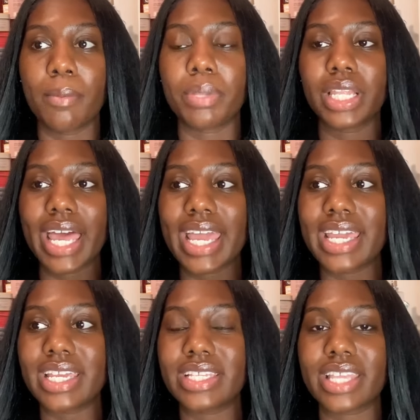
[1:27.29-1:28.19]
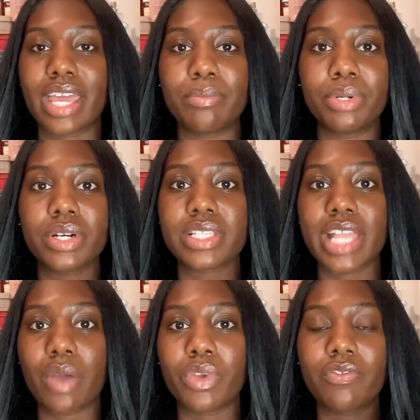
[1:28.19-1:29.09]
plays and books
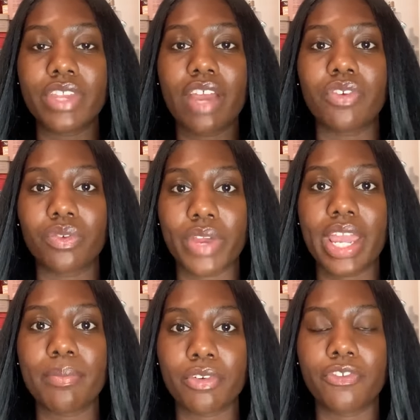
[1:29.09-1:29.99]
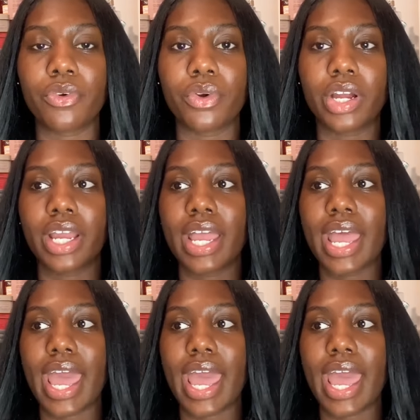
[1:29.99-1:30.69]
that we've never read before.